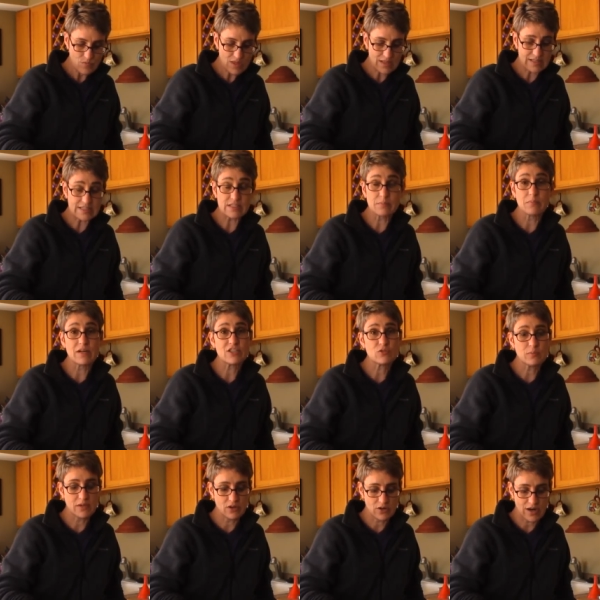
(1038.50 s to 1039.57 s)
There's a much
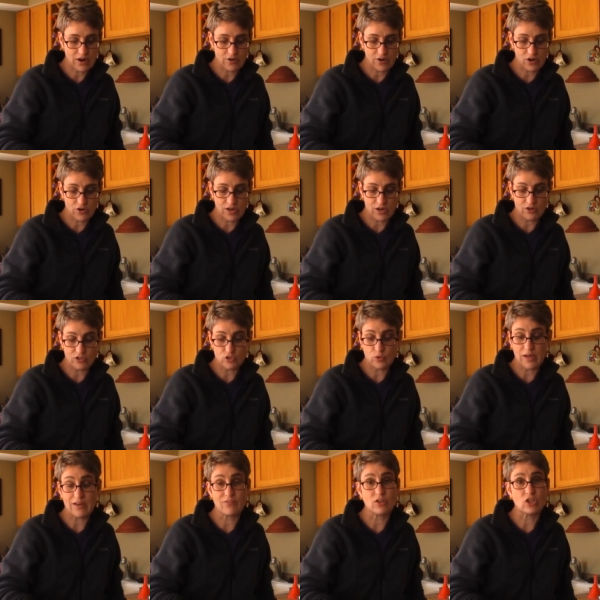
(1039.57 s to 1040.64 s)
bigger area here, so I
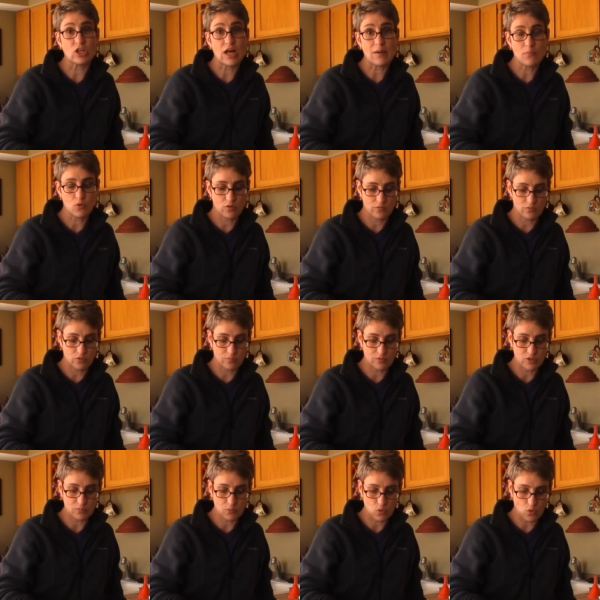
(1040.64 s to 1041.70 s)
have a lot more room
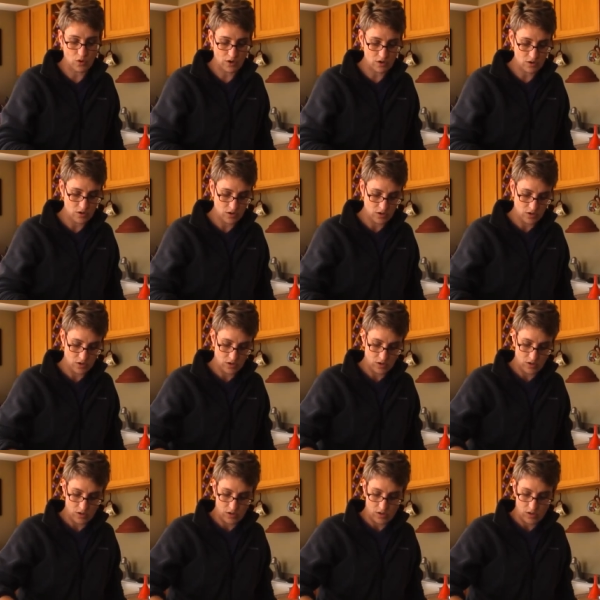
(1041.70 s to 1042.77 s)
to pour.
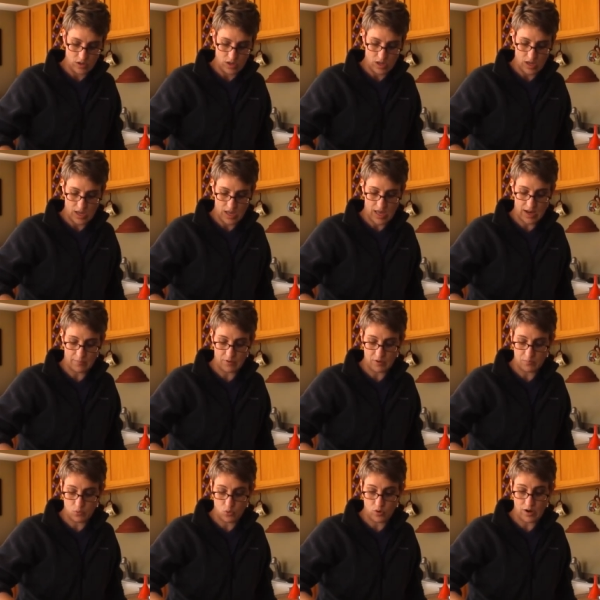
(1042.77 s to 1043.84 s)
And I'm going to
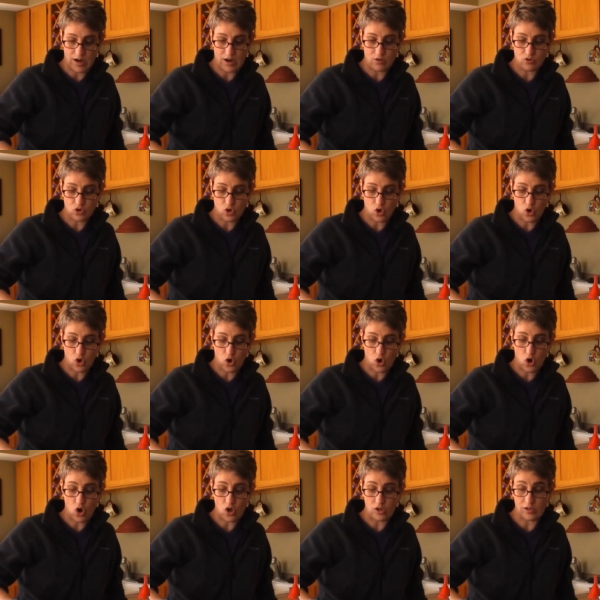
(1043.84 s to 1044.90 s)
pour out
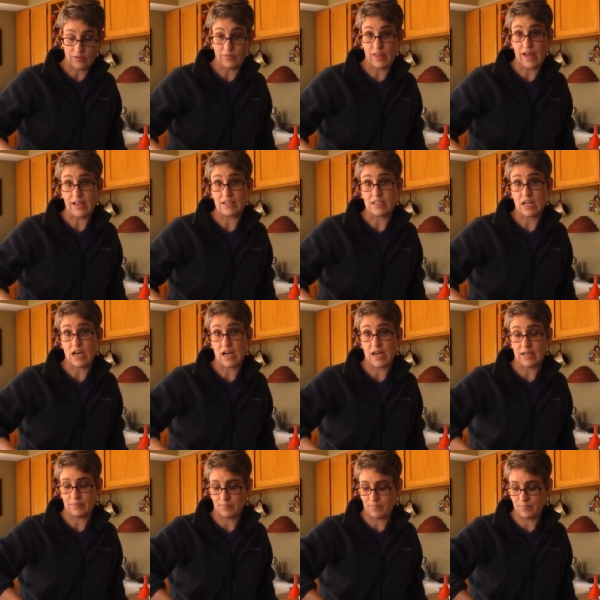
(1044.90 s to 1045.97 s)
all of that
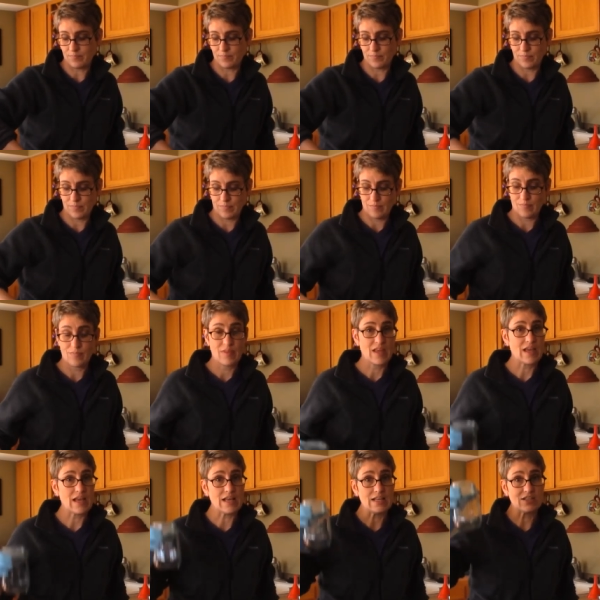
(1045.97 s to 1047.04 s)
dye.
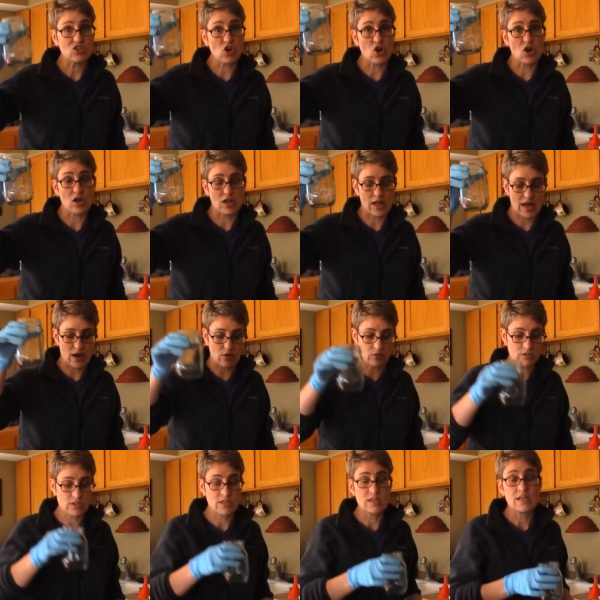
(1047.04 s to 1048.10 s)
It's all
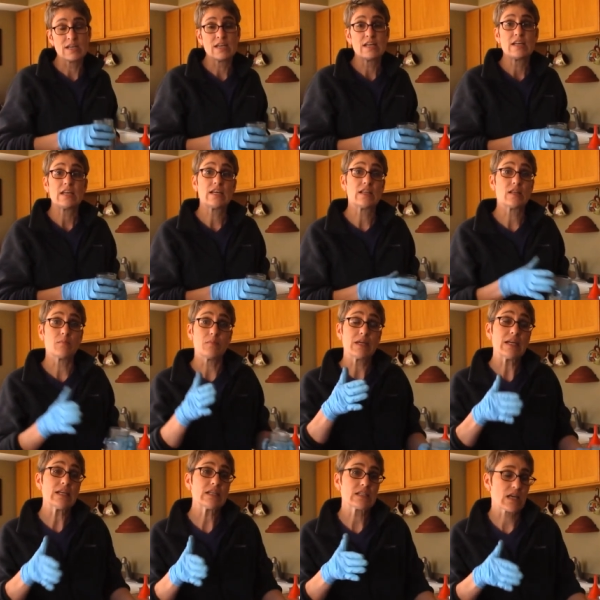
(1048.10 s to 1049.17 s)
out. In the
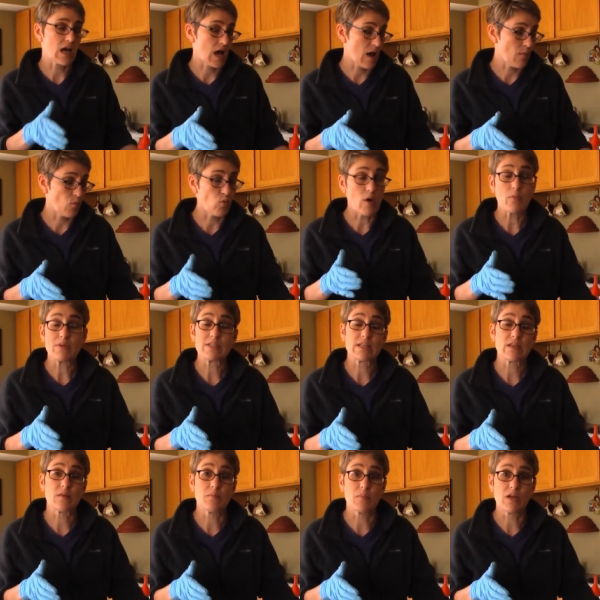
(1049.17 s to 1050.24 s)
meantime, what was
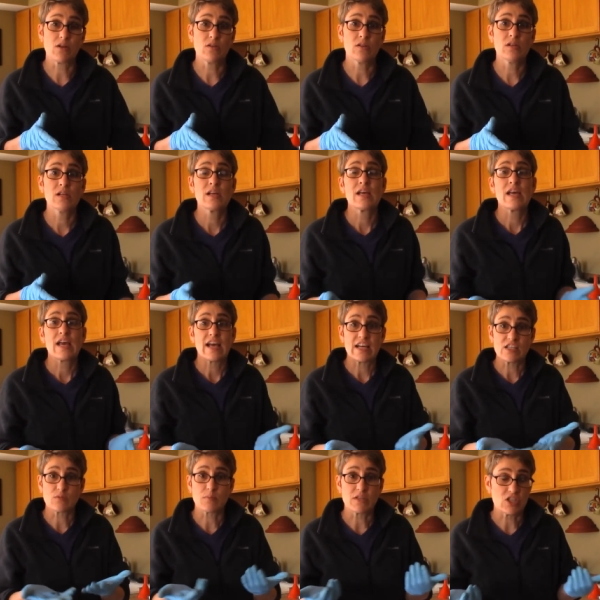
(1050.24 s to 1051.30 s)
in the middle
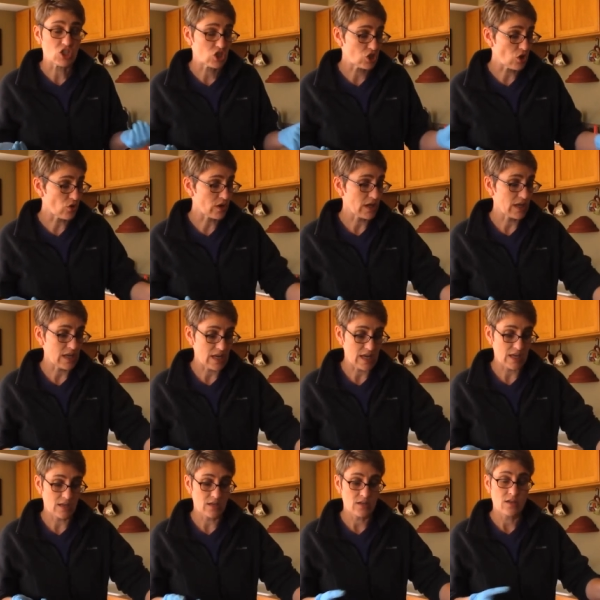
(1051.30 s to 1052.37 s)
has been soaking
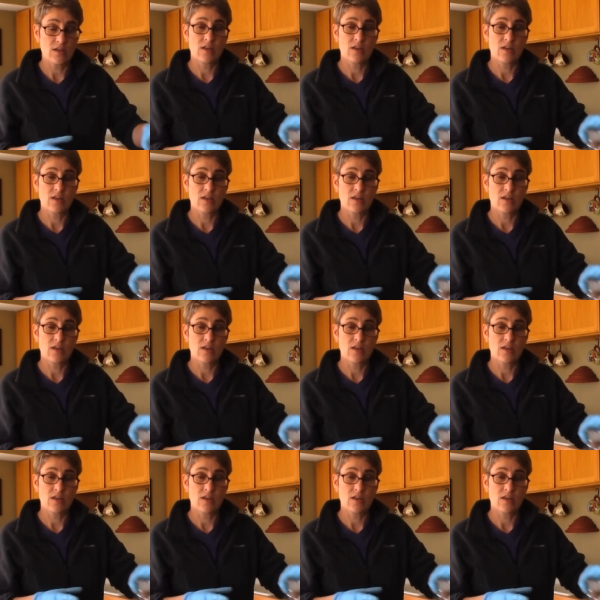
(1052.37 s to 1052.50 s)
in,